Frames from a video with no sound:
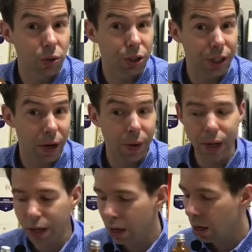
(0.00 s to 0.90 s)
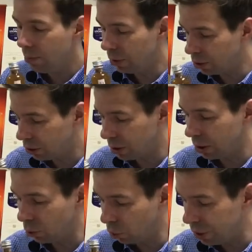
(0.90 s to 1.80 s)
sherry
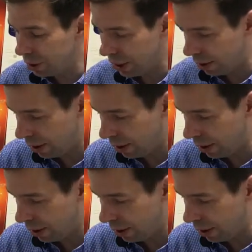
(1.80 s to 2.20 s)
matured wood in